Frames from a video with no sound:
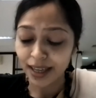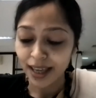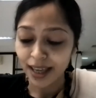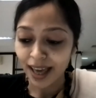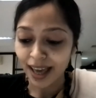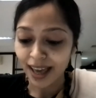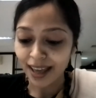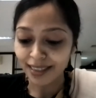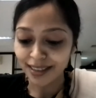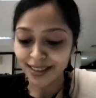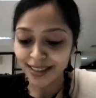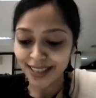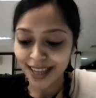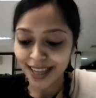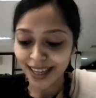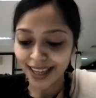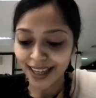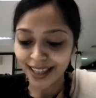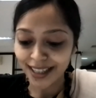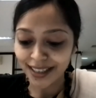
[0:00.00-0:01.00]
And the
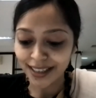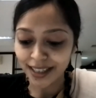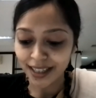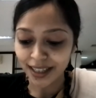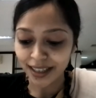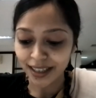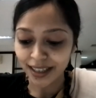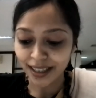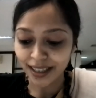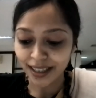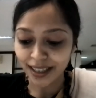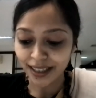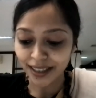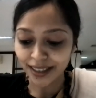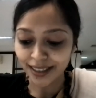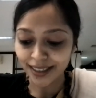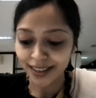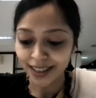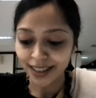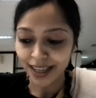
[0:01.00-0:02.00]
second,
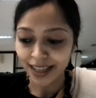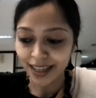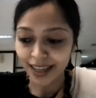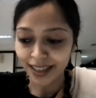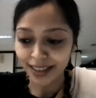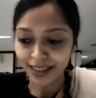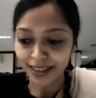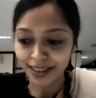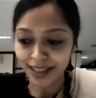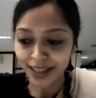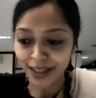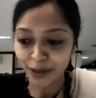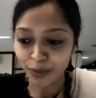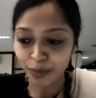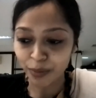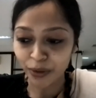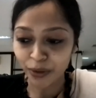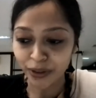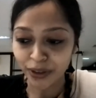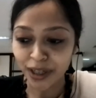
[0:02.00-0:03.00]
I liked that you
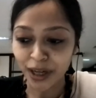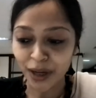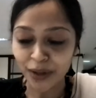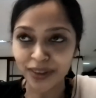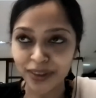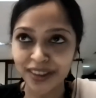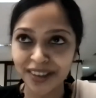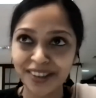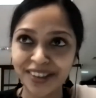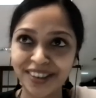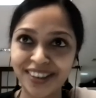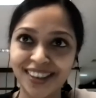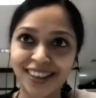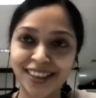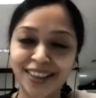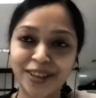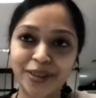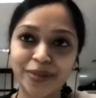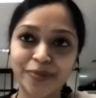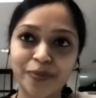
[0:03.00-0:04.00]
pointed out
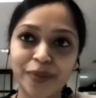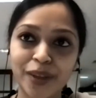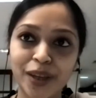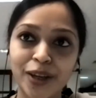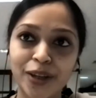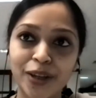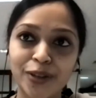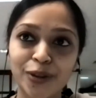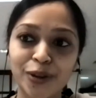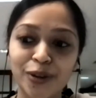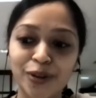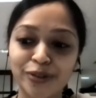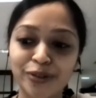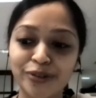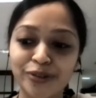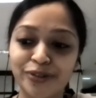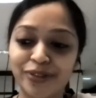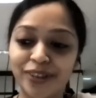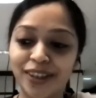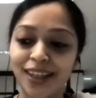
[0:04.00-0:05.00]
the sort of
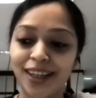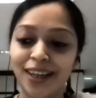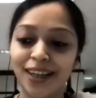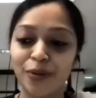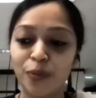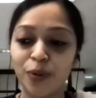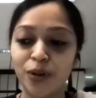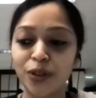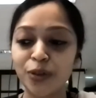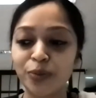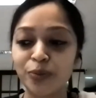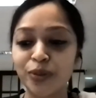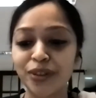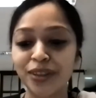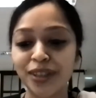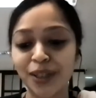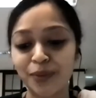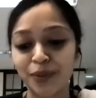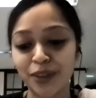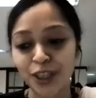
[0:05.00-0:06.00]
what Nupur
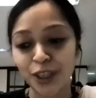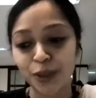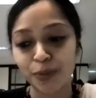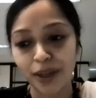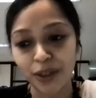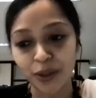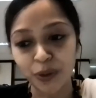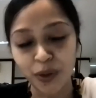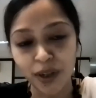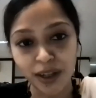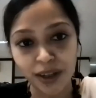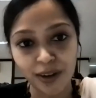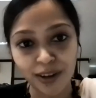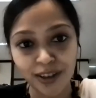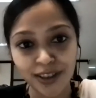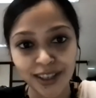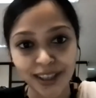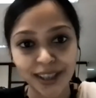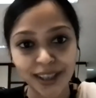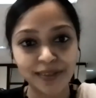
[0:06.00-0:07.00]
said with respect to
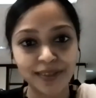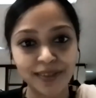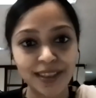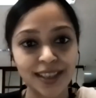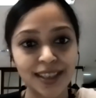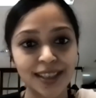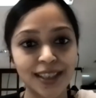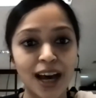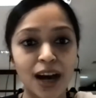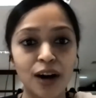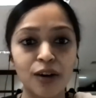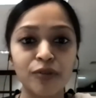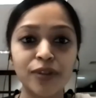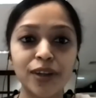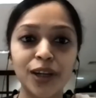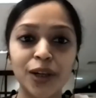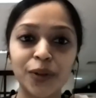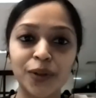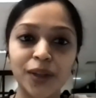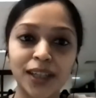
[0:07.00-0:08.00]
ecological versus how
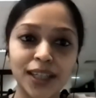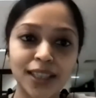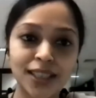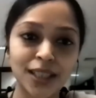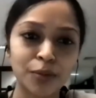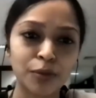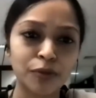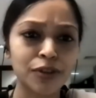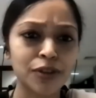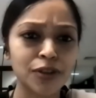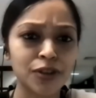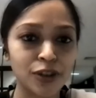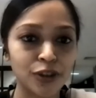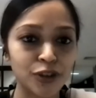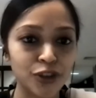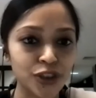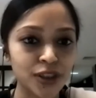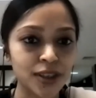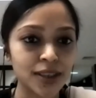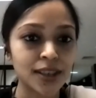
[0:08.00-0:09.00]
we are looking at some of the
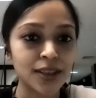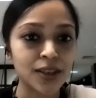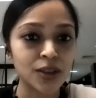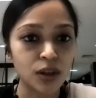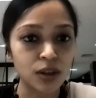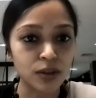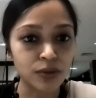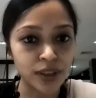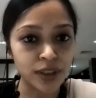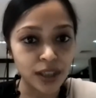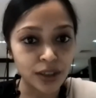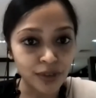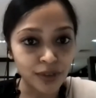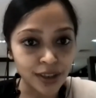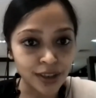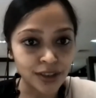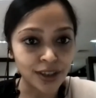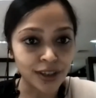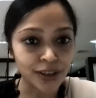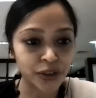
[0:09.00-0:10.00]
solutions in sort of an
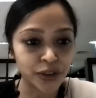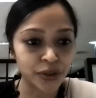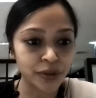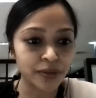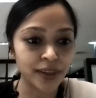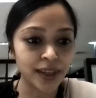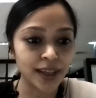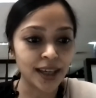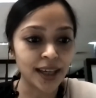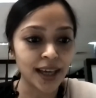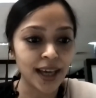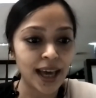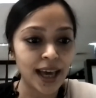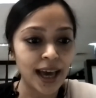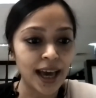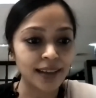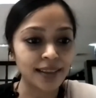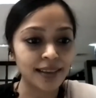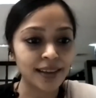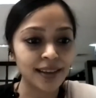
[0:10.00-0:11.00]
infrastructure way.
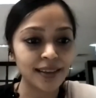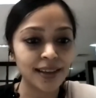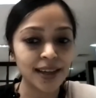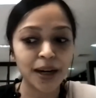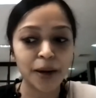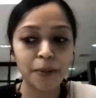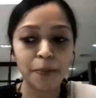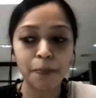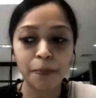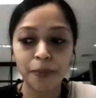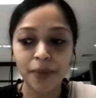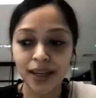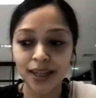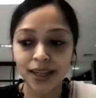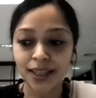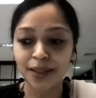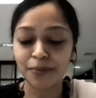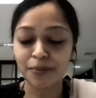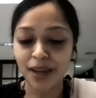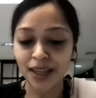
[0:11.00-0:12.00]
I think there are
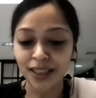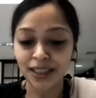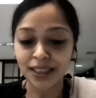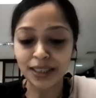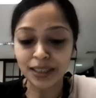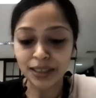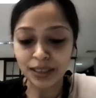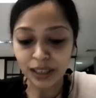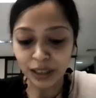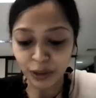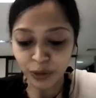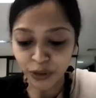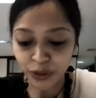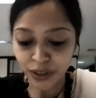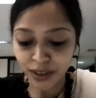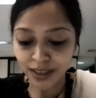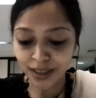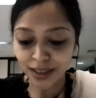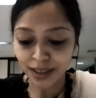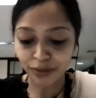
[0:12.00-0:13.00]
many
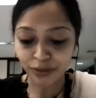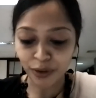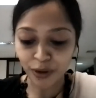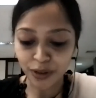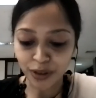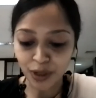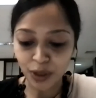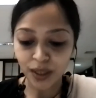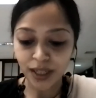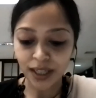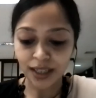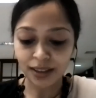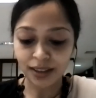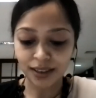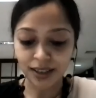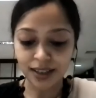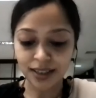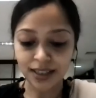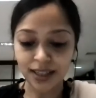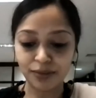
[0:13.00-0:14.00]
solutions. Of course, looking at
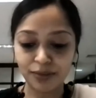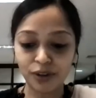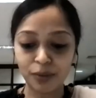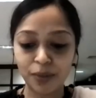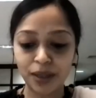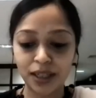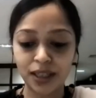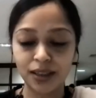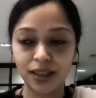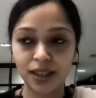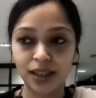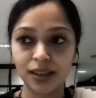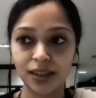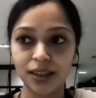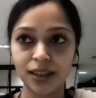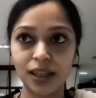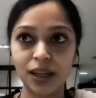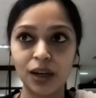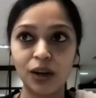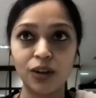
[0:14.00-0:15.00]
it from an
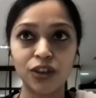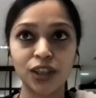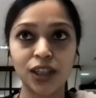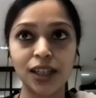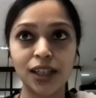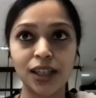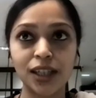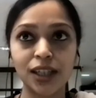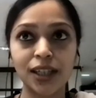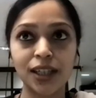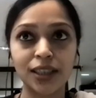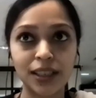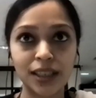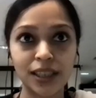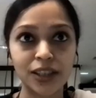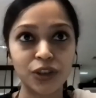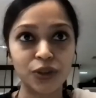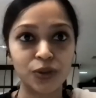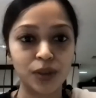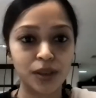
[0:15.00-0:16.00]
ecological and
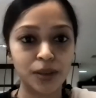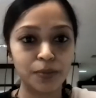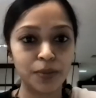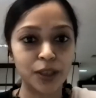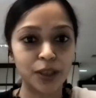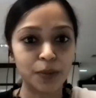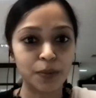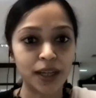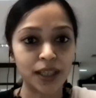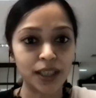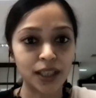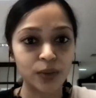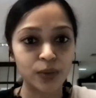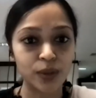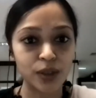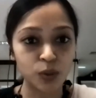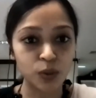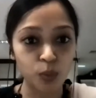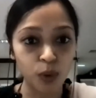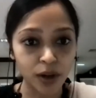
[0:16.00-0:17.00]
cultural
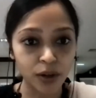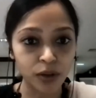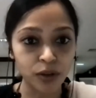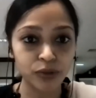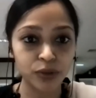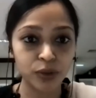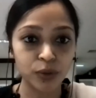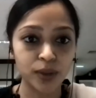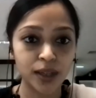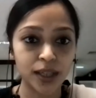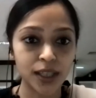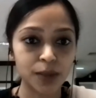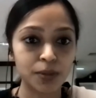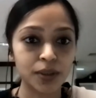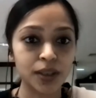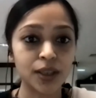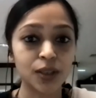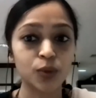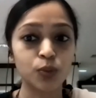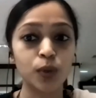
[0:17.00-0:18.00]
perspective is one of the ways,
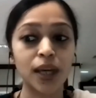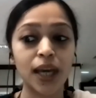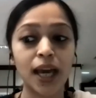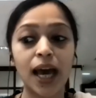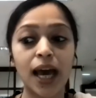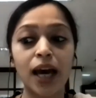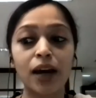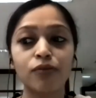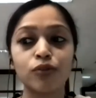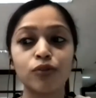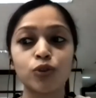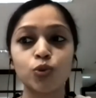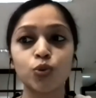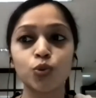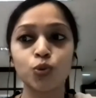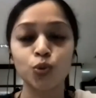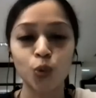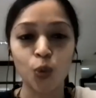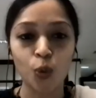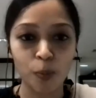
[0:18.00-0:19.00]
because we have
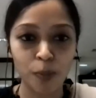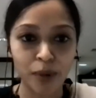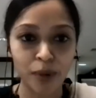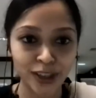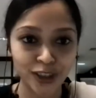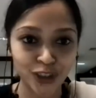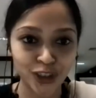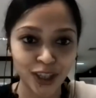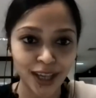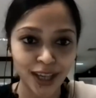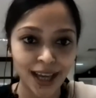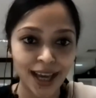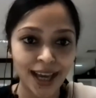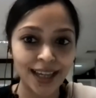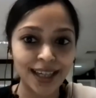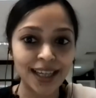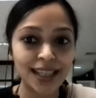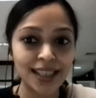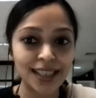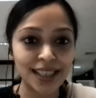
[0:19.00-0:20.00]
so much,
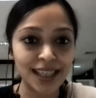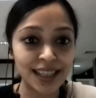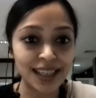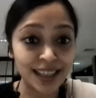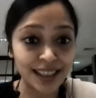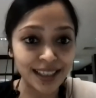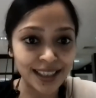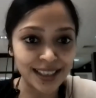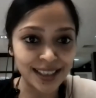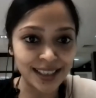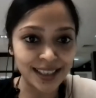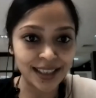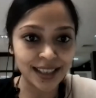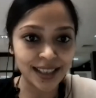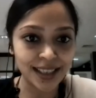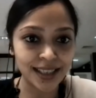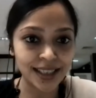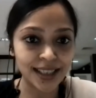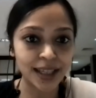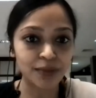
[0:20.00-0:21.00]
at least in Indian
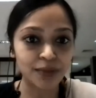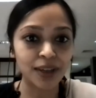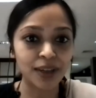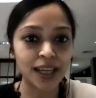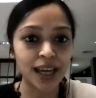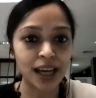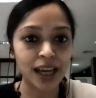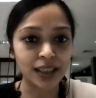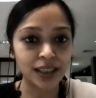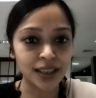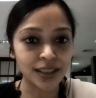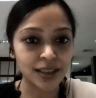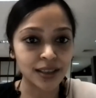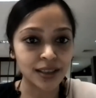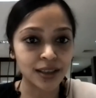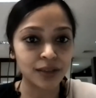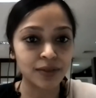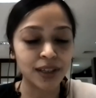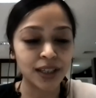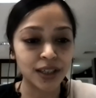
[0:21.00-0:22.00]
cities, that we can
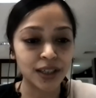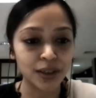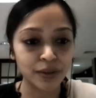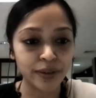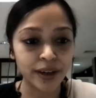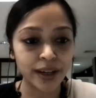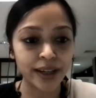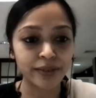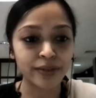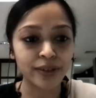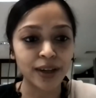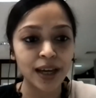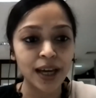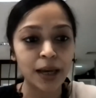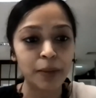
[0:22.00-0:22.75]
conserve and revive.